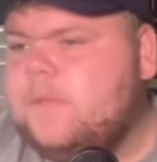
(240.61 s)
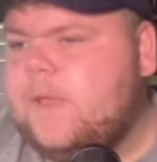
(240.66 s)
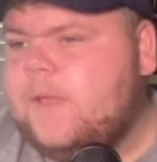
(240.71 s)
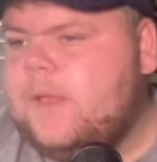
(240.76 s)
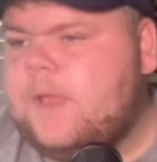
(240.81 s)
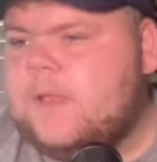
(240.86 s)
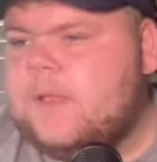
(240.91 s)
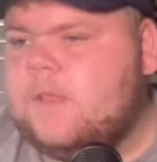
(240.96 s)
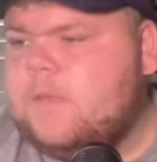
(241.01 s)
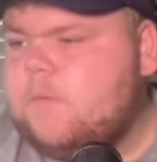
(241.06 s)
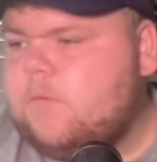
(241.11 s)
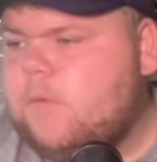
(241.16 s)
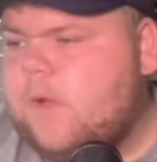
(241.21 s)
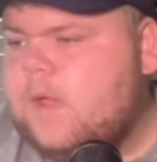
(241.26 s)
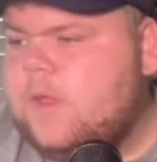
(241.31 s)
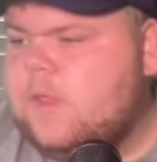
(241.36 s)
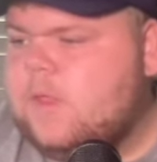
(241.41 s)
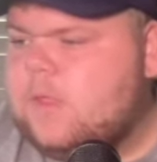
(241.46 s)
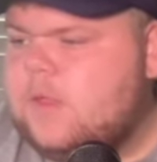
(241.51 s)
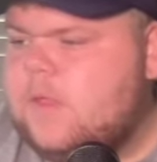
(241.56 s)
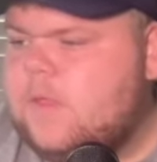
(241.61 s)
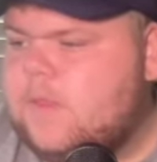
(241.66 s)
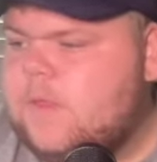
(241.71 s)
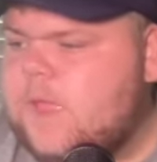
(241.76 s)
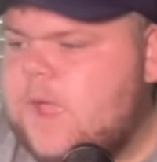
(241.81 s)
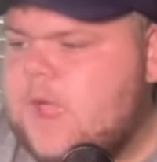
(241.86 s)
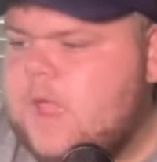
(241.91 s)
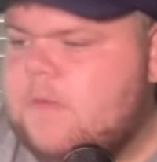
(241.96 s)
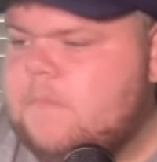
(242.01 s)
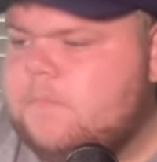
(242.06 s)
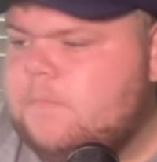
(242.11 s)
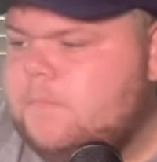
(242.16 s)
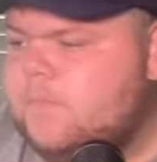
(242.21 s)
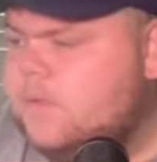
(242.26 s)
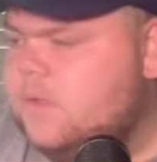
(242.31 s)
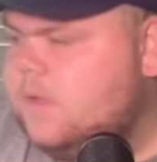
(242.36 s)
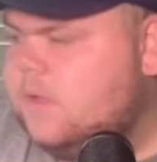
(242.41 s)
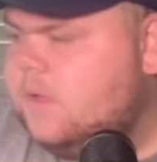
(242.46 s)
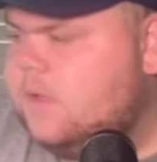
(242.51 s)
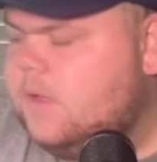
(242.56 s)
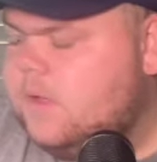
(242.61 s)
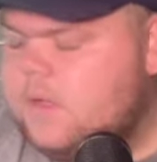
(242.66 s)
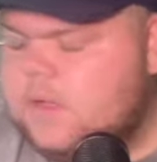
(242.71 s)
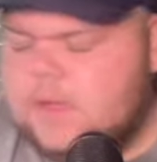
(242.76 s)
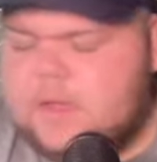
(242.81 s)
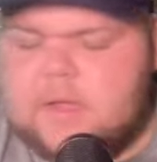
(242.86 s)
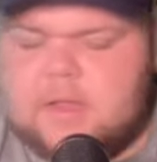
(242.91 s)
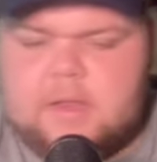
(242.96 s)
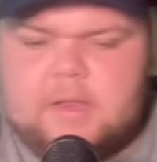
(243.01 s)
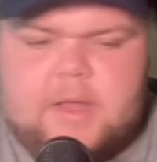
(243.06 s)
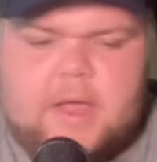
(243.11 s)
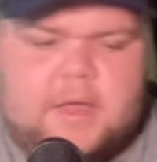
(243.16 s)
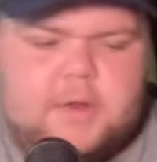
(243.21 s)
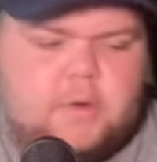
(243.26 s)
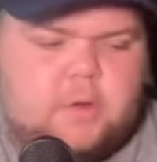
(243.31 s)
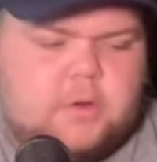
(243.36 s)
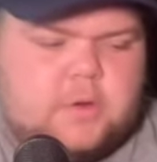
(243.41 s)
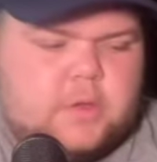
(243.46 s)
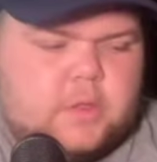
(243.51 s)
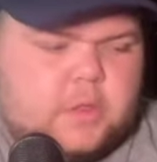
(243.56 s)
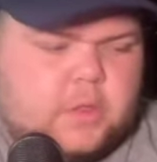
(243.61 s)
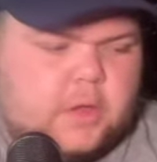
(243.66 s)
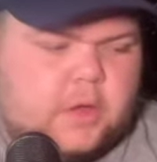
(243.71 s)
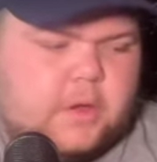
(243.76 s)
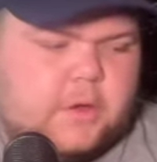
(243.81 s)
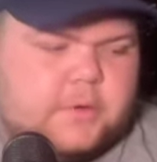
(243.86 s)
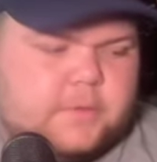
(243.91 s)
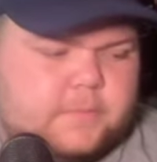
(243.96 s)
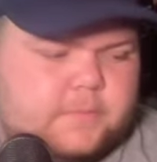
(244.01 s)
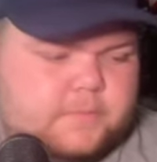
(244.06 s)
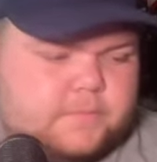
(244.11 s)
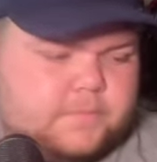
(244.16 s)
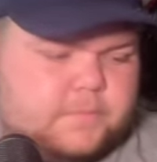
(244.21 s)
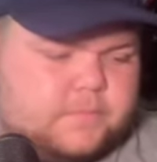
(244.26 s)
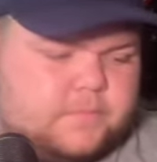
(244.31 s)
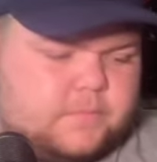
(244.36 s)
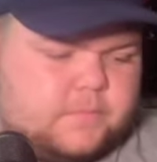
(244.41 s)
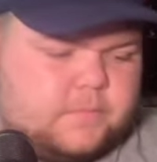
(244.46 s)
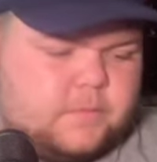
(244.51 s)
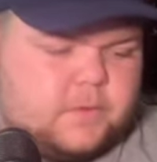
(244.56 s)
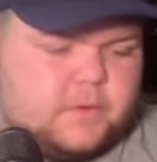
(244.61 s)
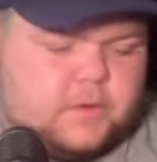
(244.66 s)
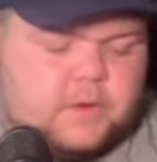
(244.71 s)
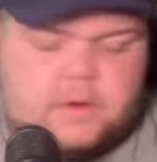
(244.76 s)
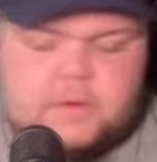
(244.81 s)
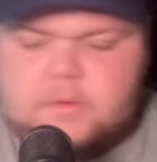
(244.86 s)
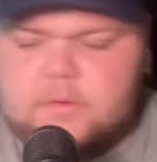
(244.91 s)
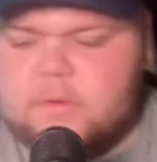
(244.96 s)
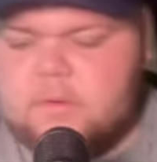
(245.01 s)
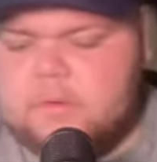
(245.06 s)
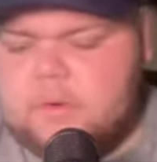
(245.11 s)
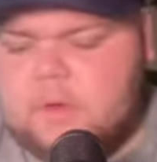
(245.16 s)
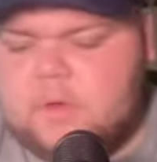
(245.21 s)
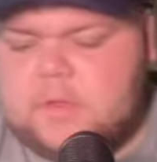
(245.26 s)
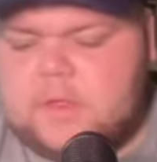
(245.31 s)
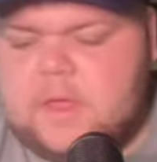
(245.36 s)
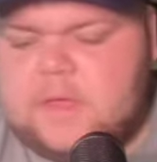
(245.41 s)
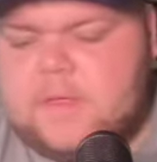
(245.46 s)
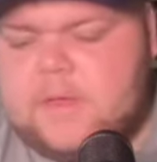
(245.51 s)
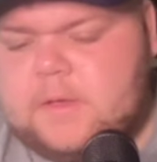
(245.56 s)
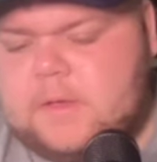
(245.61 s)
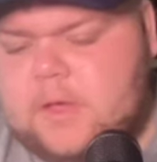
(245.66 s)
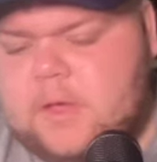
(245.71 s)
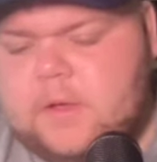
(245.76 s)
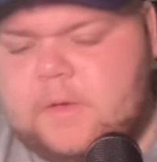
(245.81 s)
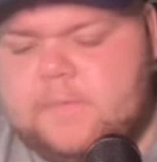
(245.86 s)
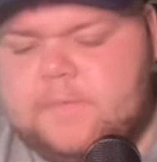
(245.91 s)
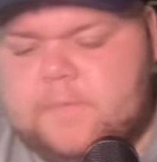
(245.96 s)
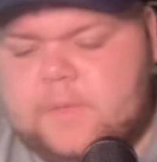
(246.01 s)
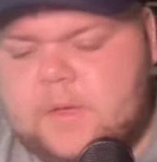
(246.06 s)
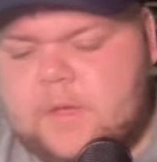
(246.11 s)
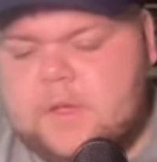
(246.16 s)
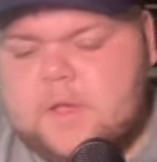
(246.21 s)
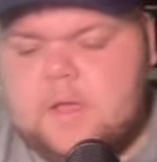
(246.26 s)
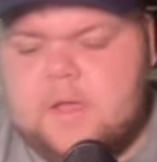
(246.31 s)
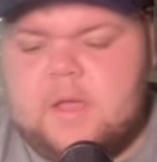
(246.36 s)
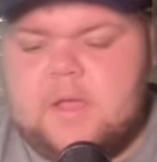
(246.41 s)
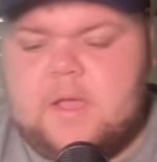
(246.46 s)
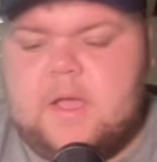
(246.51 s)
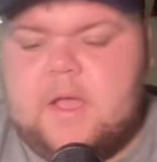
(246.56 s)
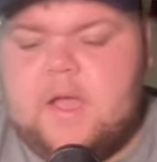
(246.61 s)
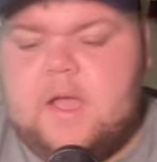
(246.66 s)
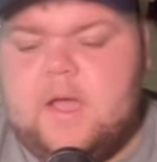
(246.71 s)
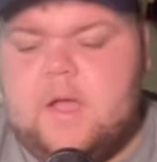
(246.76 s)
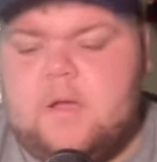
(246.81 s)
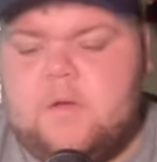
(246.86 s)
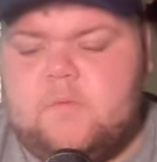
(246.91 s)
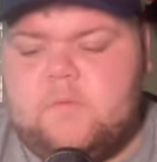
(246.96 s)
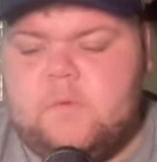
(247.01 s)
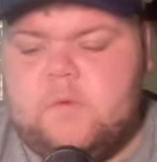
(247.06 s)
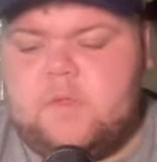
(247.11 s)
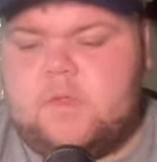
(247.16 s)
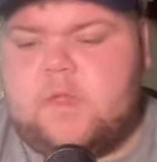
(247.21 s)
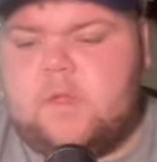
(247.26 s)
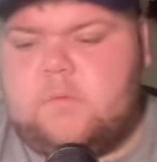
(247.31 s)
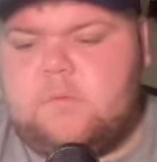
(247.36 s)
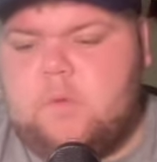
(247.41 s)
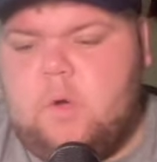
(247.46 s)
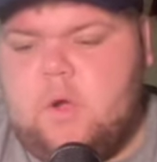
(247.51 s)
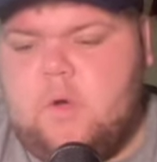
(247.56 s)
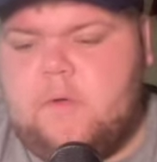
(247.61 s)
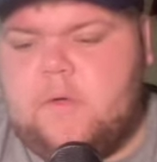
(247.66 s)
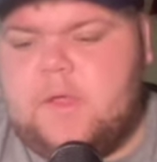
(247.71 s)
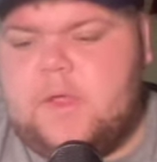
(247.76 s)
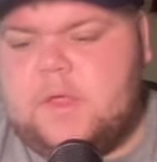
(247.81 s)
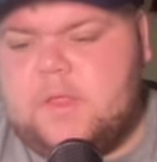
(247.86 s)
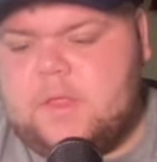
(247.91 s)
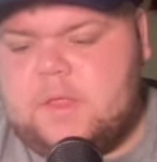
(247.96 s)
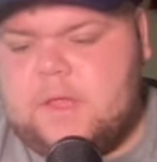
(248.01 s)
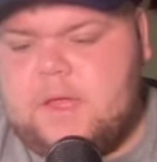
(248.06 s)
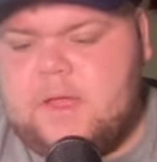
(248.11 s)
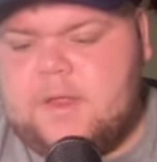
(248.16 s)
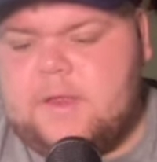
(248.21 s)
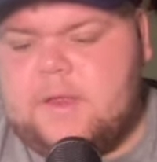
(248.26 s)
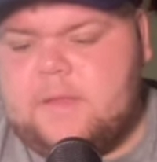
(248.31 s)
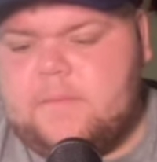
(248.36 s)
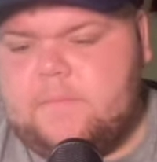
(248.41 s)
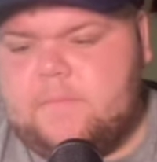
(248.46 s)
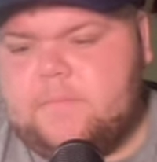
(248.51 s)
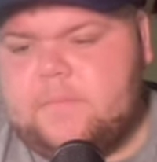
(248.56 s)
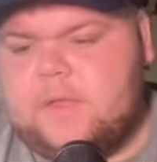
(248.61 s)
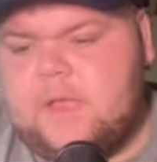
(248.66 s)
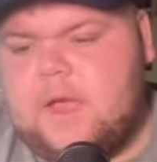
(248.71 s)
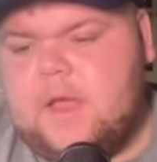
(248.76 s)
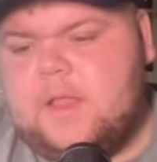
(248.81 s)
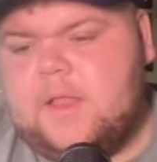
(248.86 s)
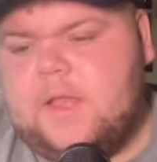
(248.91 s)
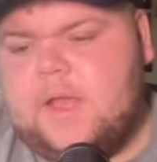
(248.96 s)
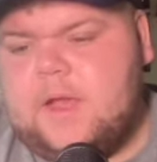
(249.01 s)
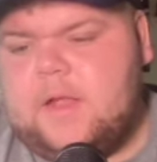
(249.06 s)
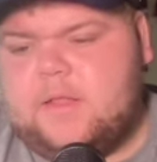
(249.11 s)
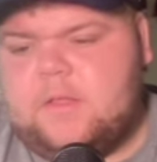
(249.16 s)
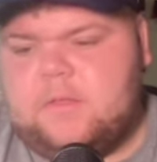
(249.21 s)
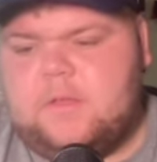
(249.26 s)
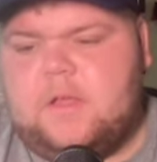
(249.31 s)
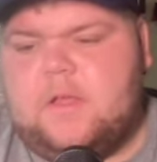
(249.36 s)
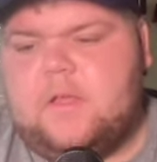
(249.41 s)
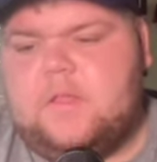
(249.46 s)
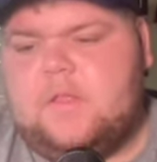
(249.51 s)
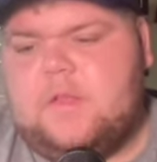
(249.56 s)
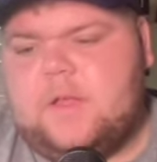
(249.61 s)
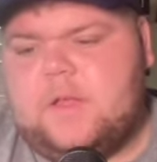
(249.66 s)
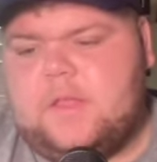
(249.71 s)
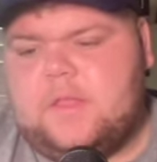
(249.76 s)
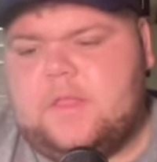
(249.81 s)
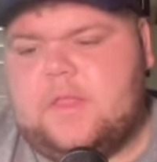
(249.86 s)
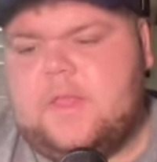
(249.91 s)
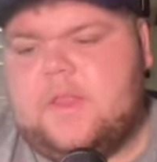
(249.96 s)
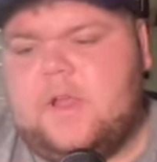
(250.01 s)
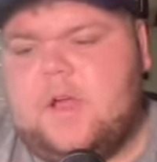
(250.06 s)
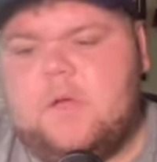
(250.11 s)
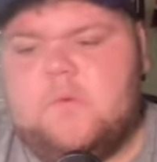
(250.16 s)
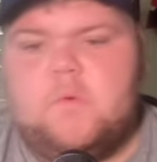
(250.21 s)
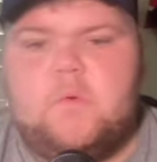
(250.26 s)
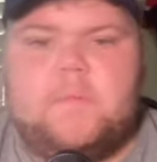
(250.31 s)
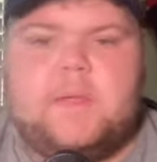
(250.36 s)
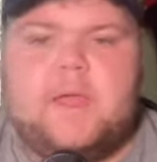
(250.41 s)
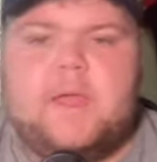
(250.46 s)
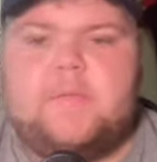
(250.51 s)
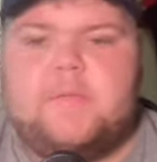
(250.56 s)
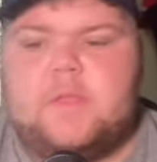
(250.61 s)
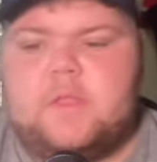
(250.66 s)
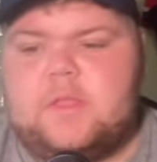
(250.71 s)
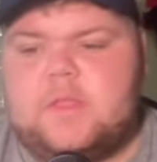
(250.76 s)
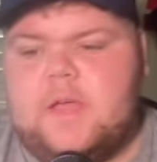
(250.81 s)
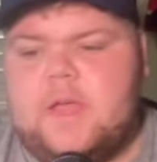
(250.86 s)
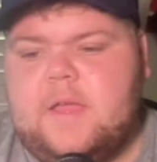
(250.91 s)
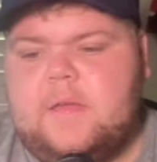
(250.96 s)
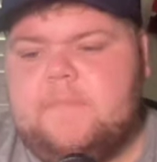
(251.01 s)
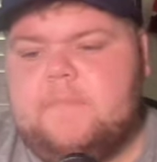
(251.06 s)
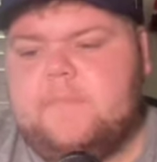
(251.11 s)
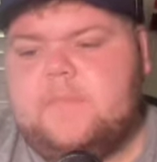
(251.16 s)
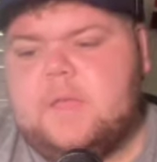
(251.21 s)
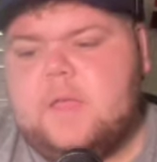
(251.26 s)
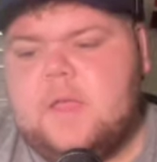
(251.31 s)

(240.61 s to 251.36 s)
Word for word: they let the Raiders into the game late on, so you know who knows how they go. Uh, Roosters Warriors at Allianz. Uh, like I said, I will be at this game.